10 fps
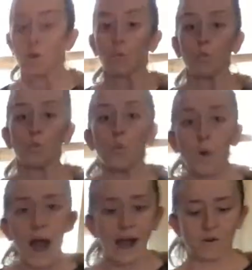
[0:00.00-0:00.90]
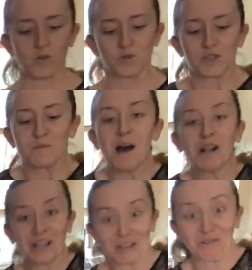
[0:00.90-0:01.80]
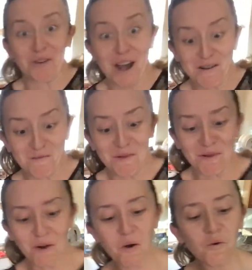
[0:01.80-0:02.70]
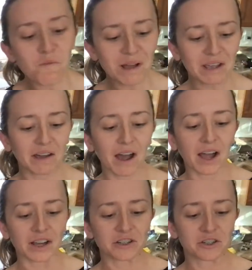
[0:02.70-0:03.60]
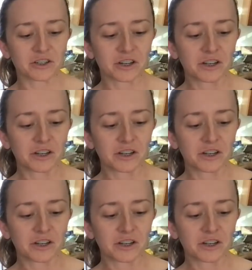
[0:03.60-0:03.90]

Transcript: Wow, those smell incredible. Oh my gosh.